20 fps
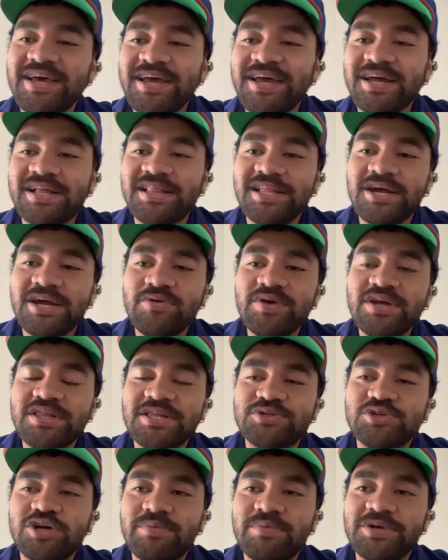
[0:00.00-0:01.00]
Cleary. And
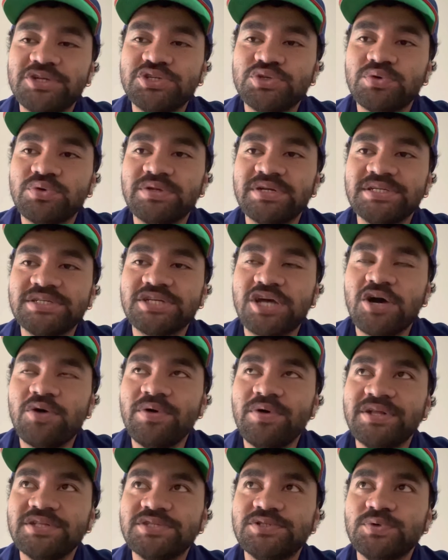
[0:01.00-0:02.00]
Latrell Mitchell is
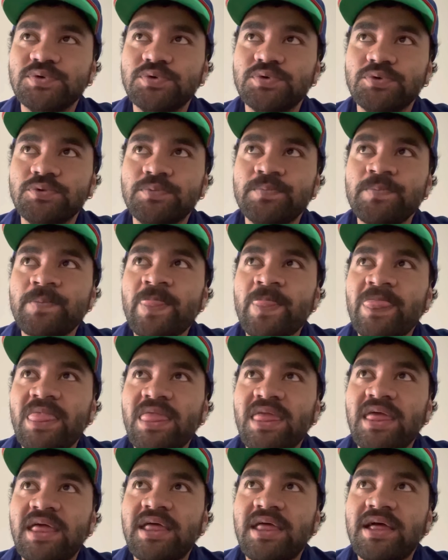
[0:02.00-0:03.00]
going to
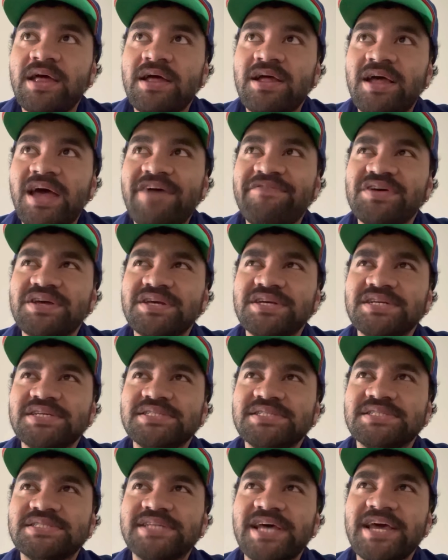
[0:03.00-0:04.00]
have
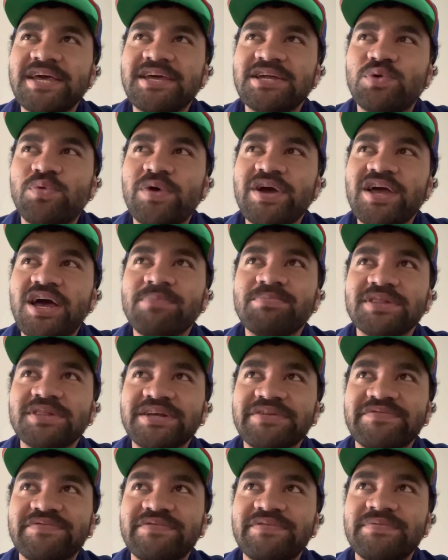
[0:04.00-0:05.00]
his taken away, I
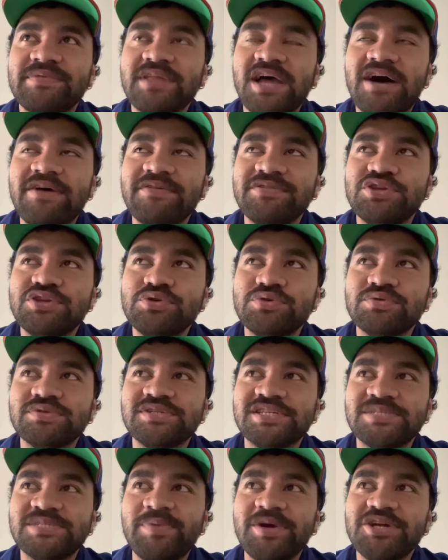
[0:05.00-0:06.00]
believe, due to a
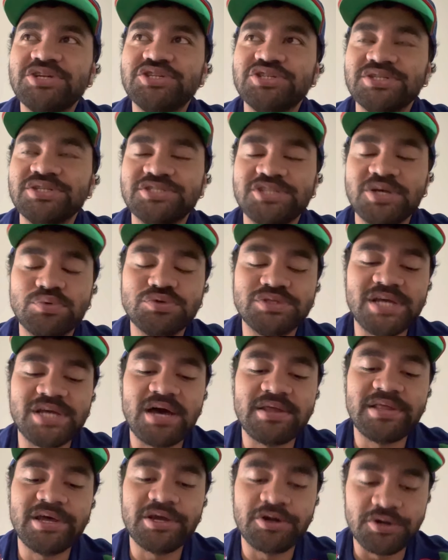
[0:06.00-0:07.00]
suspension. So we'll see
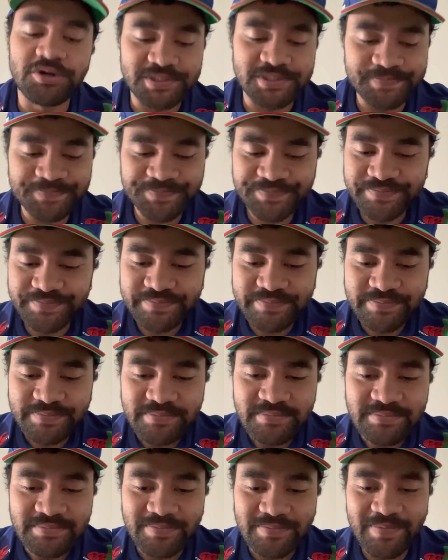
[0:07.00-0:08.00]
how that goes.
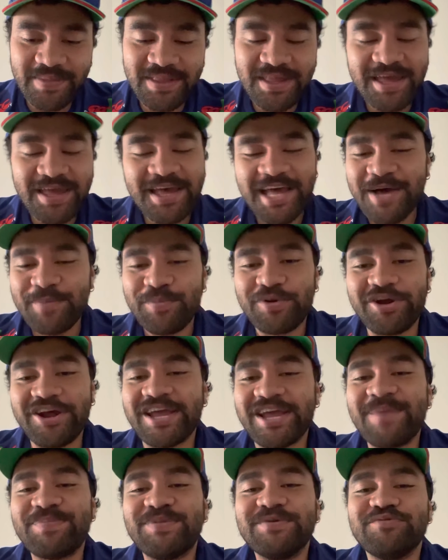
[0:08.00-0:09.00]

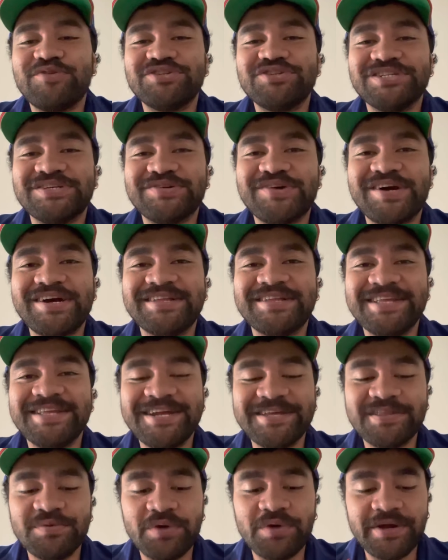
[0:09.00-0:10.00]
But Captain Roger, right,
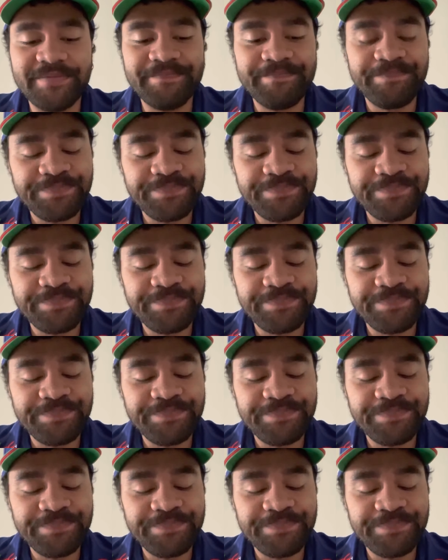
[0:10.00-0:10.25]
leading the way.